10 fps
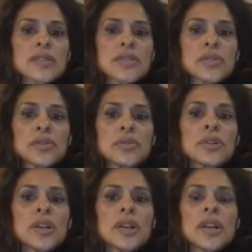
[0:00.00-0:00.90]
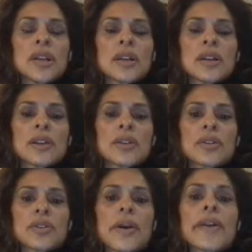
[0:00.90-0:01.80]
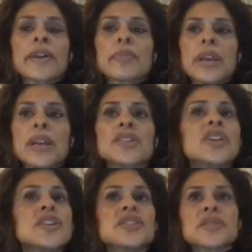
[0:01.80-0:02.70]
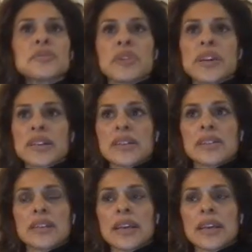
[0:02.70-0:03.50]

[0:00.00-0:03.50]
So chronic pain changes the brain.